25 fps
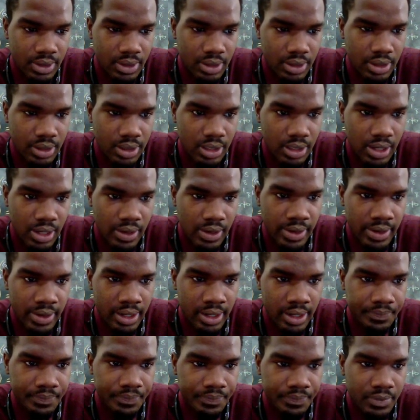
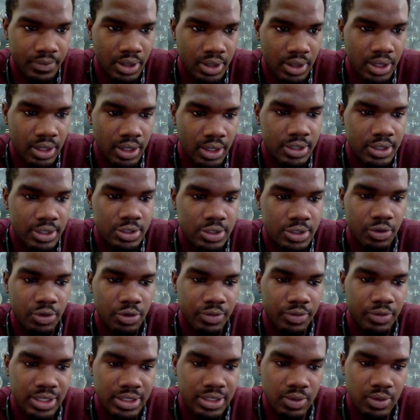Alright? So the
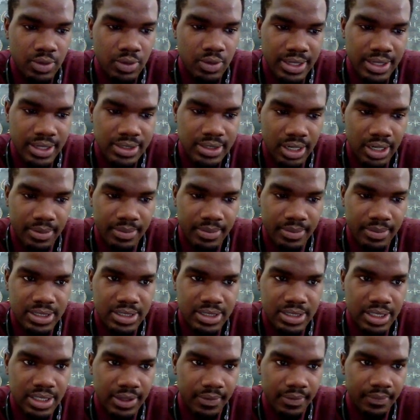reason why it's going to be
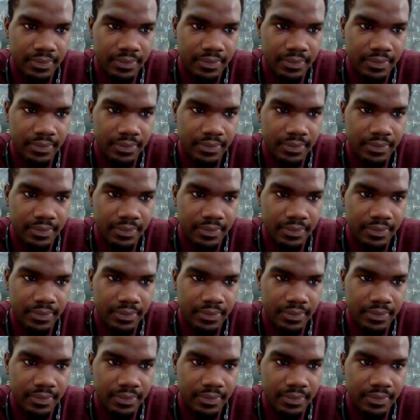C